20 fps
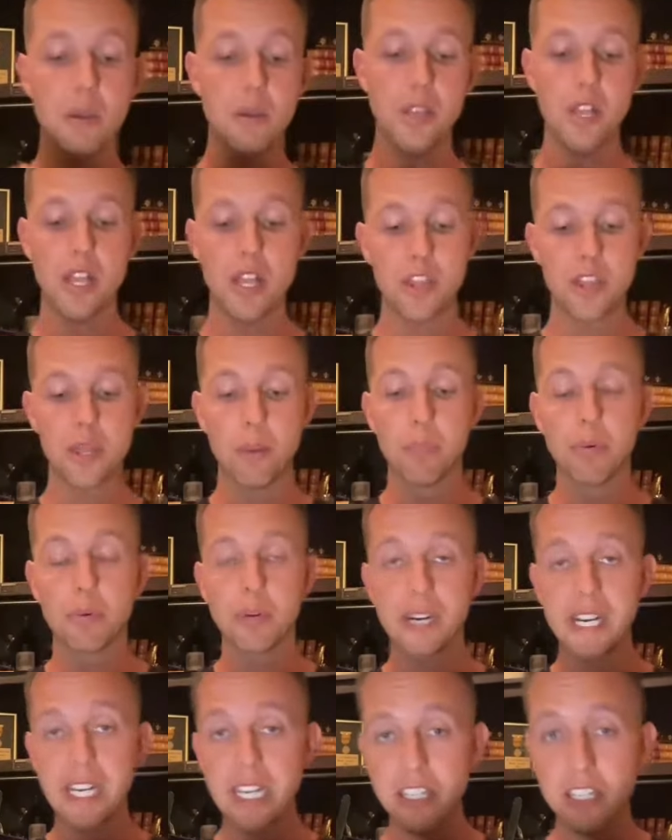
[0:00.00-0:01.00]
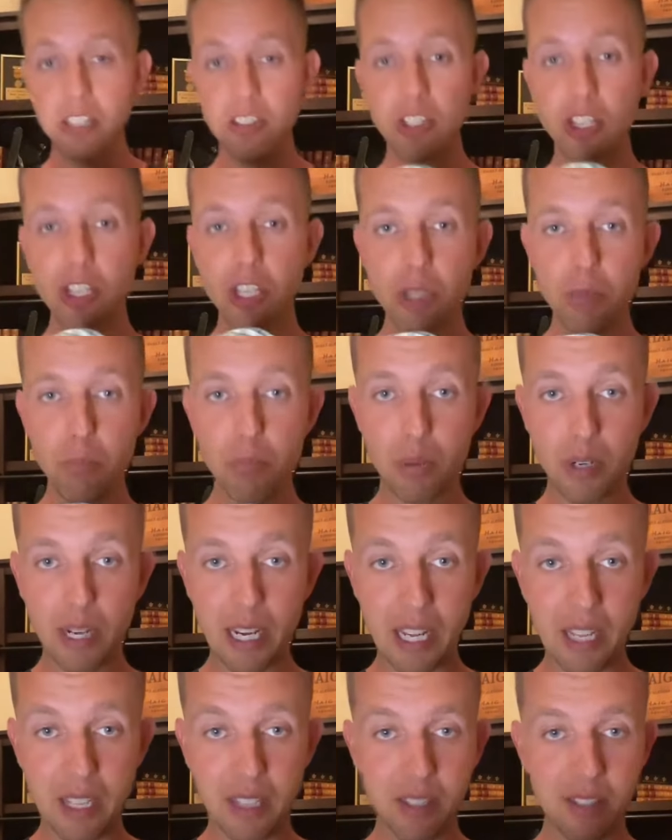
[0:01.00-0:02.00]
it, the brand is a good
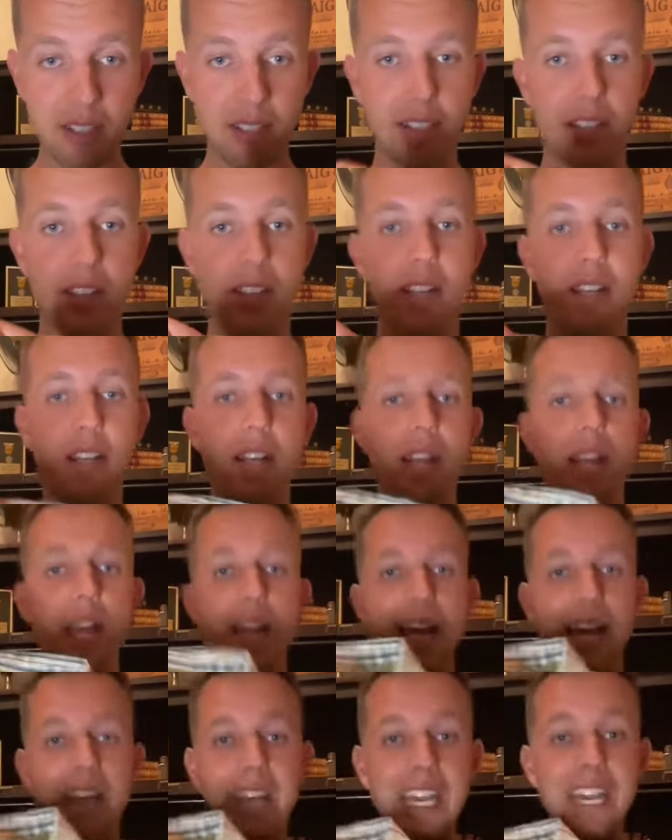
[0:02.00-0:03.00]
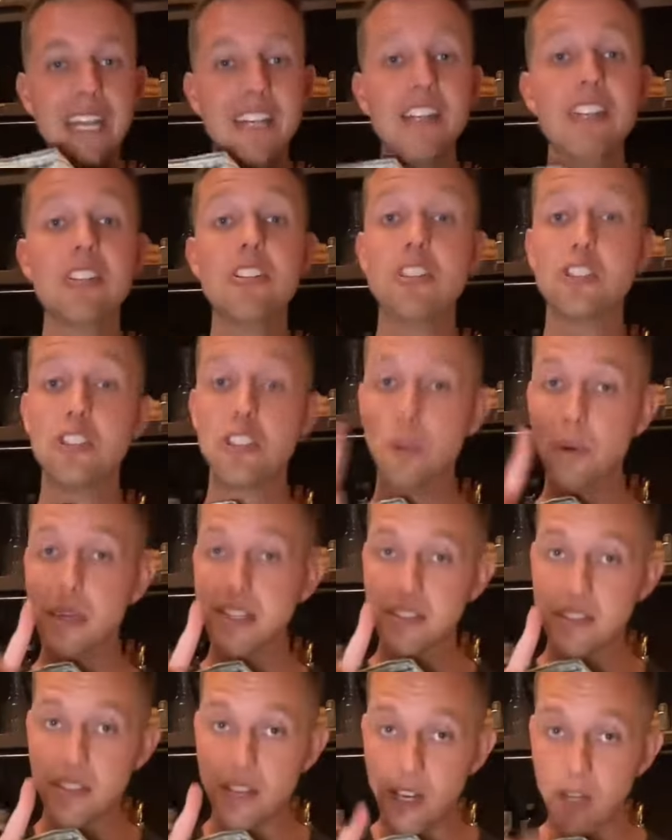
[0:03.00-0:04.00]
brand. And it's a
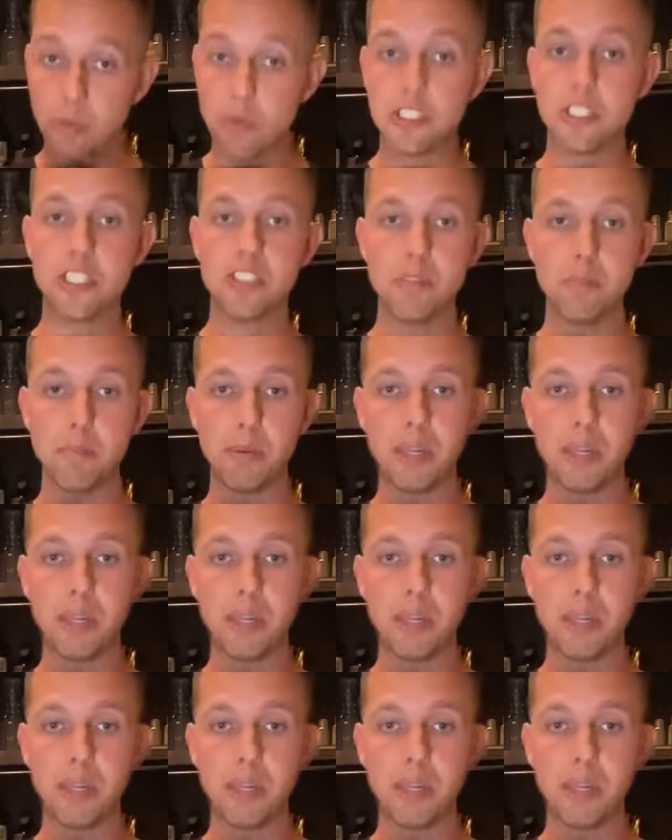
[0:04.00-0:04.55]
2XL, which is a